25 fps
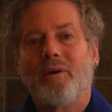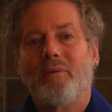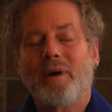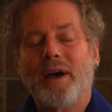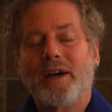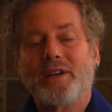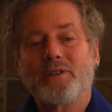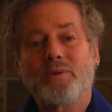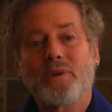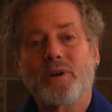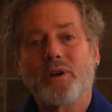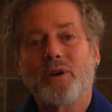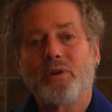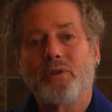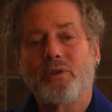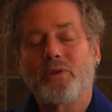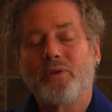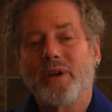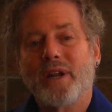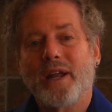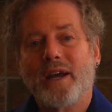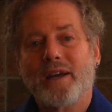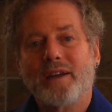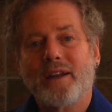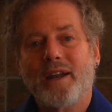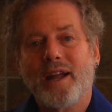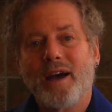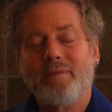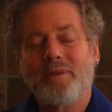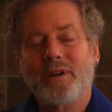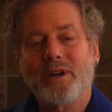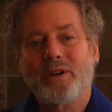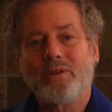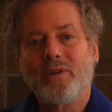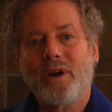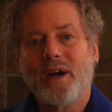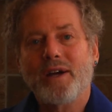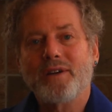as we go through an
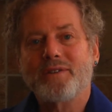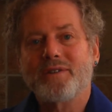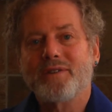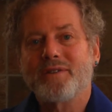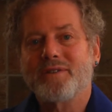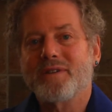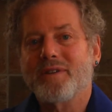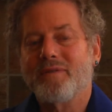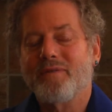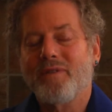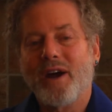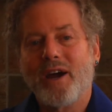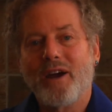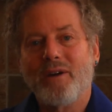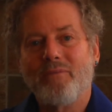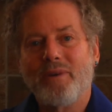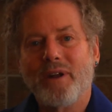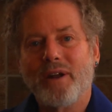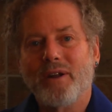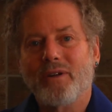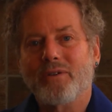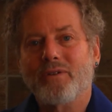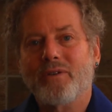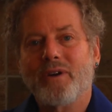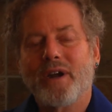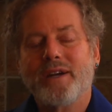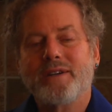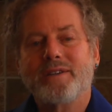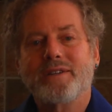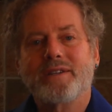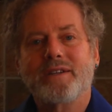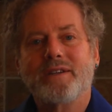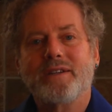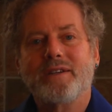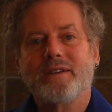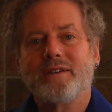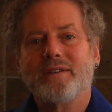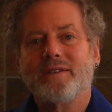economic crisis, environmental
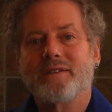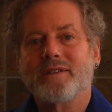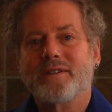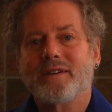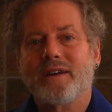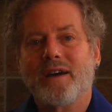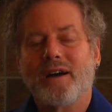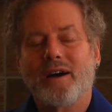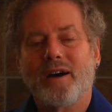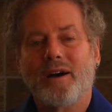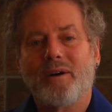crises,